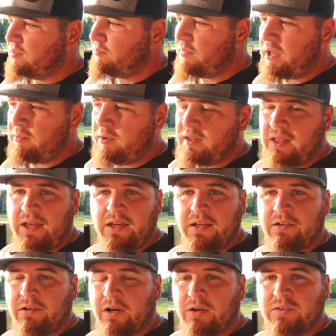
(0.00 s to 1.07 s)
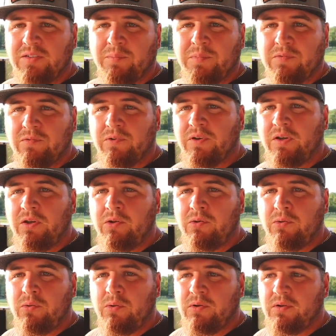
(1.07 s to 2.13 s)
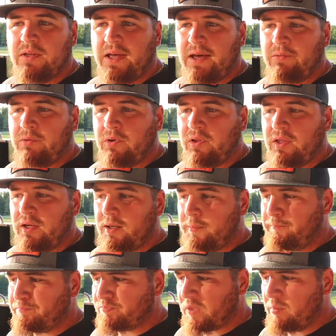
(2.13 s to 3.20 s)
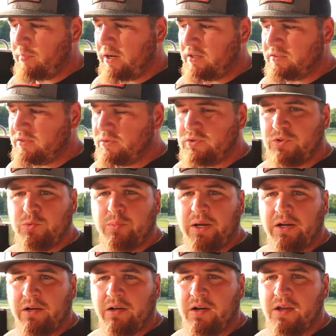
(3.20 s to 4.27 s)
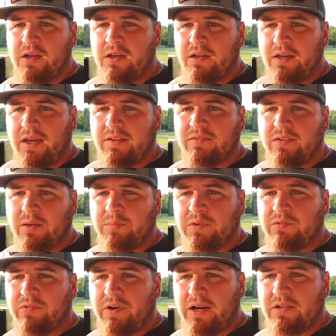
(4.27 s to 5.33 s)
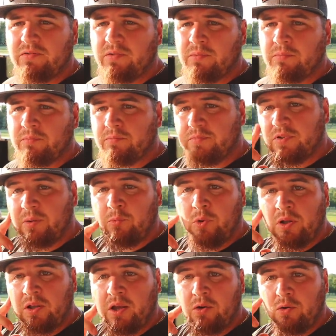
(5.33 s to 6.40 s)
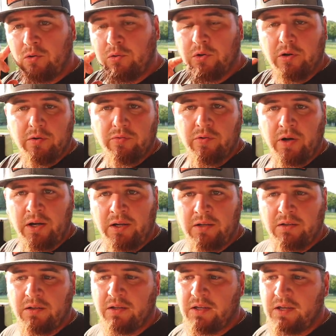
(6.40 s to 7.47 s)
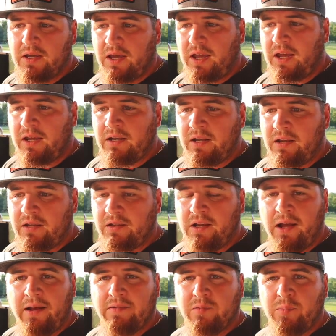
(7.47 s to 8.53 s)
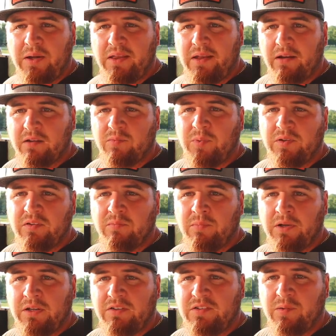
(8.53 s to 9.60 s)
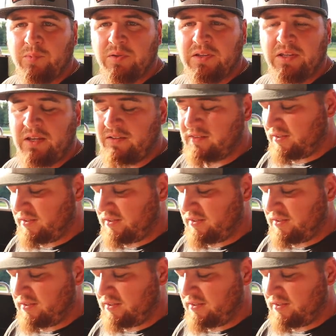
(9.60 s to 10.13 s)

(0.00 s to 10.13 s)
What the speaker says: Maybe they can grow something for you that will better suit you better. Get something fresh from someone local or a friend, and not have to pay that expensive money shipping things